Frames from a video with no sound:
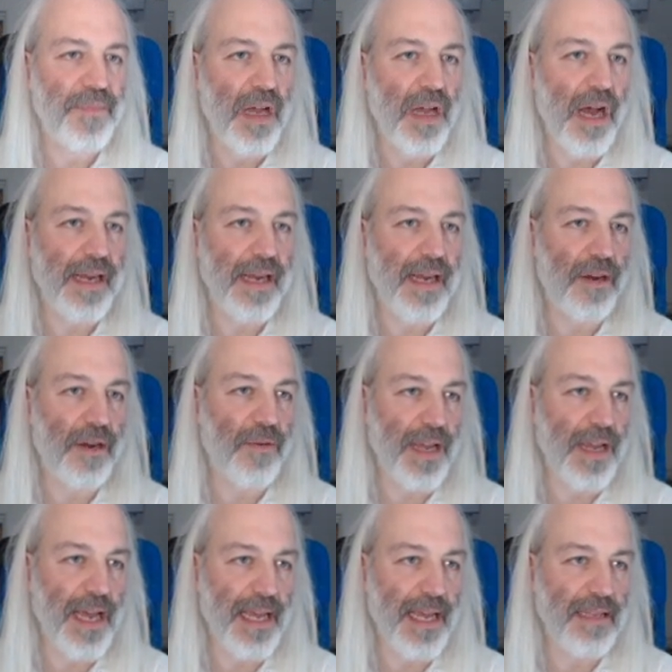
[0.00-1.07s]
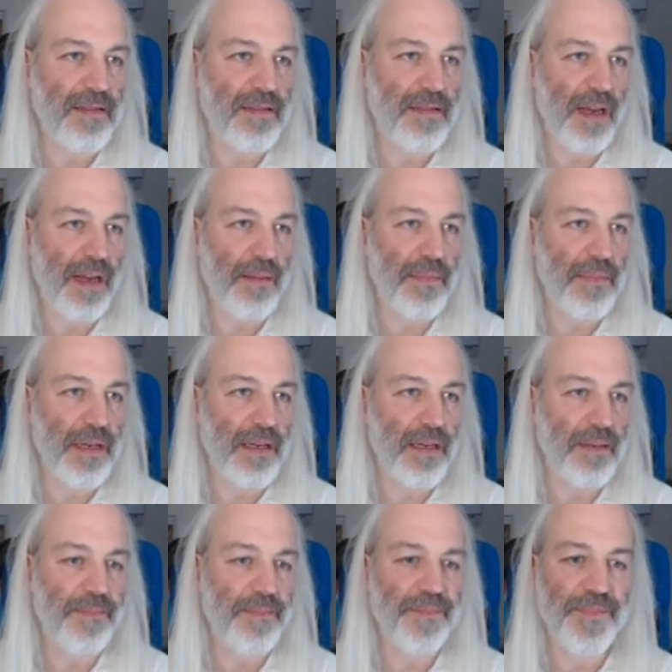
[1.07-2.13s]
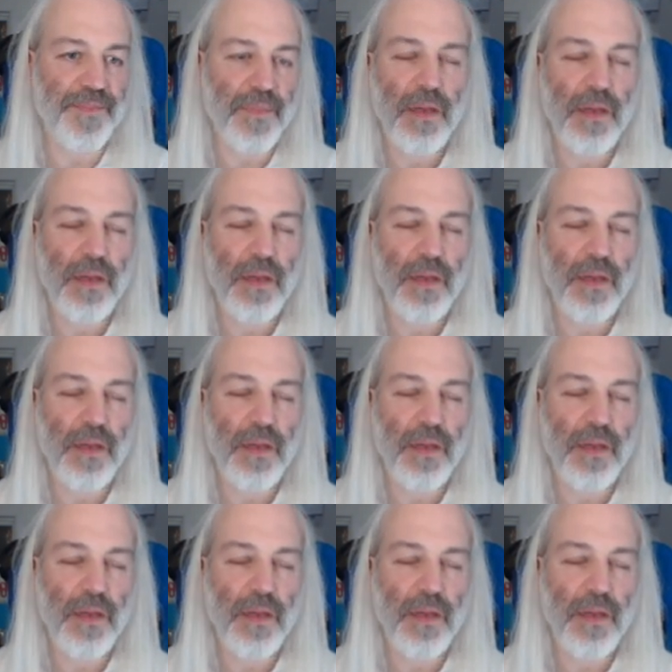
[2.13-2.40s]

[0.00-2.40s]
can create some